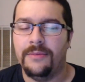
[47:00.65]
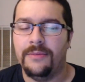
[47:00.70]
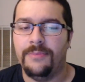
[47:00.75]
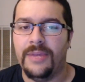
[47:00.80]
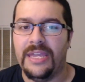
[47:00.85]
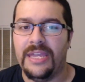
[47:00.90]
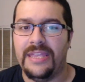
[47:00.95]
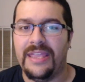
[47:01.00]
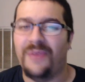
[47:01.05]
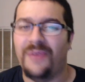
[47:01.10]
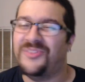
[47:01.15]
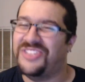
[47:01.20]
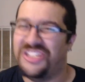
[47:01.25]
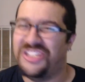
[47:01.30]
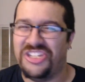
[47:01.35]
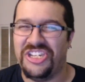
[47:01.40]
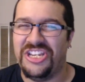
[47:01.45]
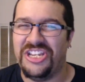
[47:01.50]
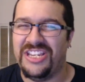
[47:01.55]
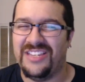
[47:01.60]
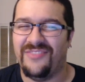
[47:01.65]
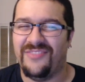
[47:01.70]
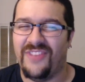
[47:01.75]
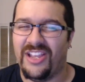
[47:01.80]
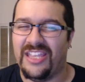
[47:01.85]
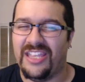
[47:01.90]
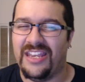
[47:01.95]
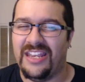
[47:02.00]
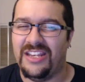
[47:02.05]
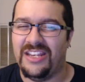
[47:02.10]
But that was the shittiest
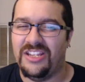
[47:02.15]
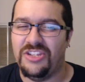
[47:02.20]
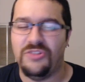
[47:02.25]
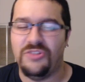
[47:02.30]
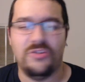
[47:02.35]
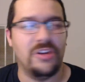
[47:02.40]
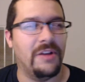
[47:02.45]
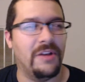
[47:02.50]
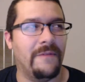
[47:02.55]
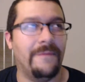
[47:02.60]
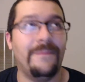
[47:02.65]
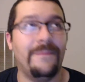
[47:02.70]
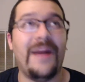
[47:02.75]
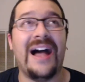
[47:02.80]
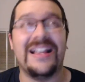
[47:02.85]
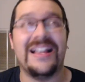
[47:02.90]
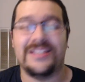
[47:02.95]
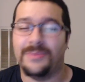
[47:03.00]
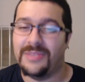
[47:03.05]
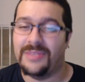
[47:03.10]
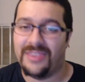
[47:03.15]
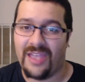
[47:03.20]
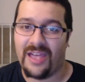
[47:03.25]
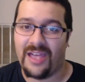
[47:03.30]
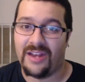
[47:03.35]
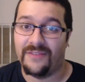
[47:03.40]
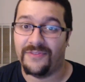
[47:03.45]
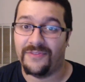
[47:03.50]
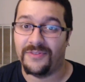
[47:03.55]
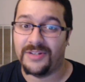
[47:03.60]
fucking ending you could have possibly
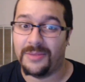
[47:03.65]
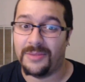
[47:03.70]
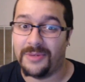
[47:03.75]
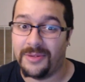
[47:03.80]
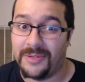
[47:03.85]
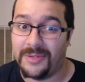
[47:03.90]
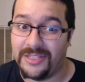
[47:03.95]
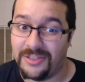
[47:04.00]
thought of for WWE